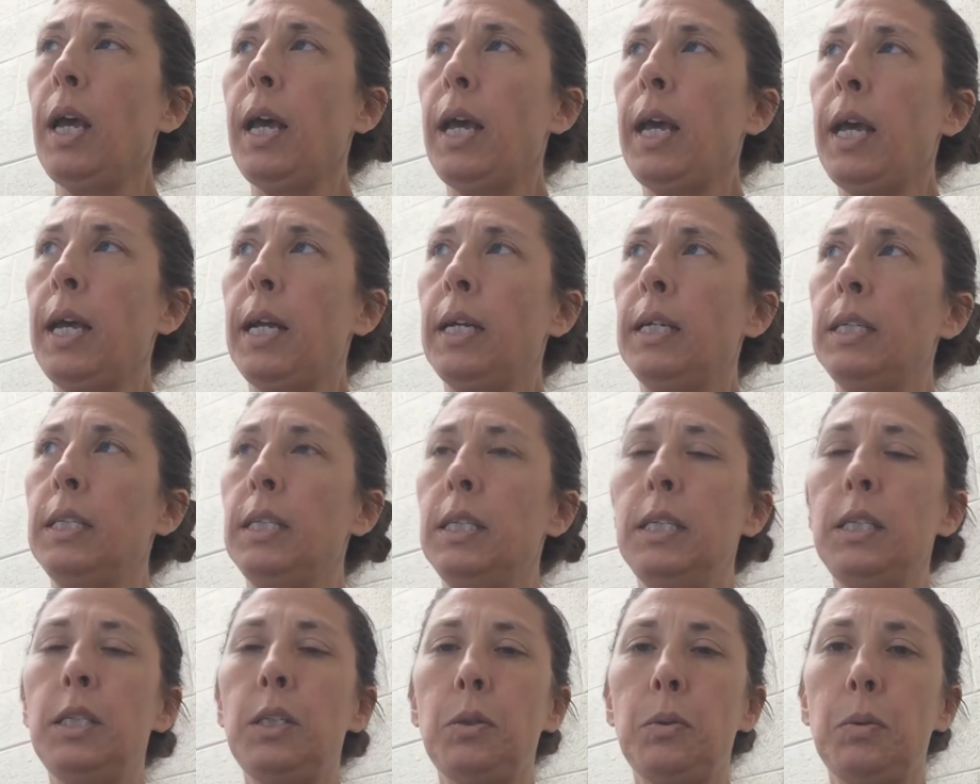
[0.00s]
And in
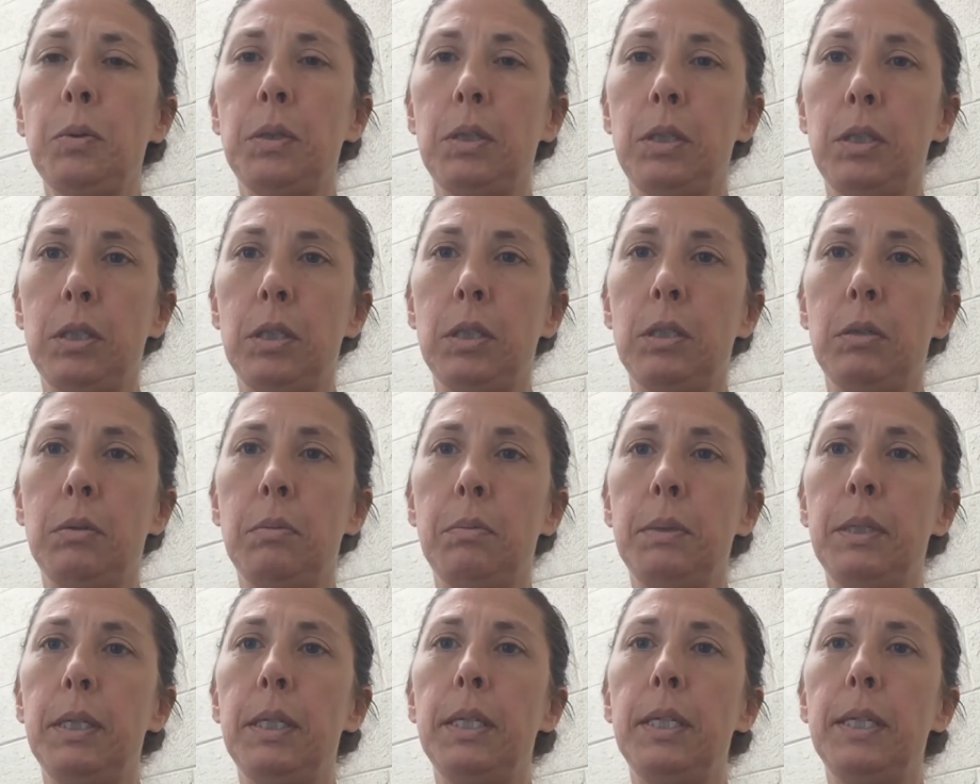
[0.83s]
this quiz, you're going to
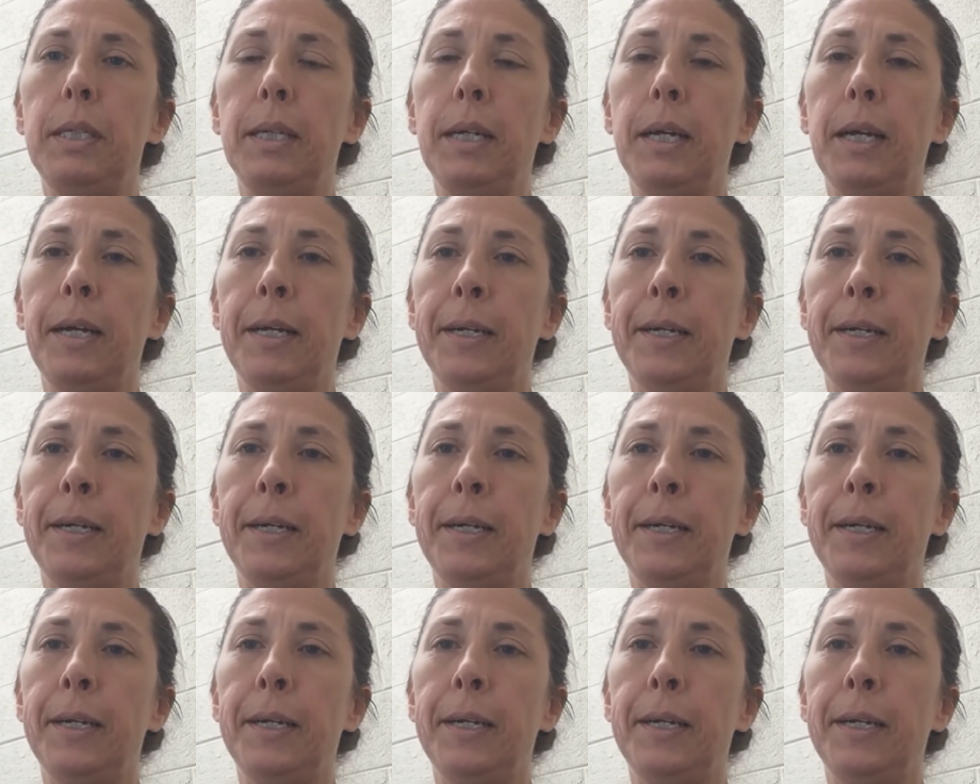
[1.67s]
be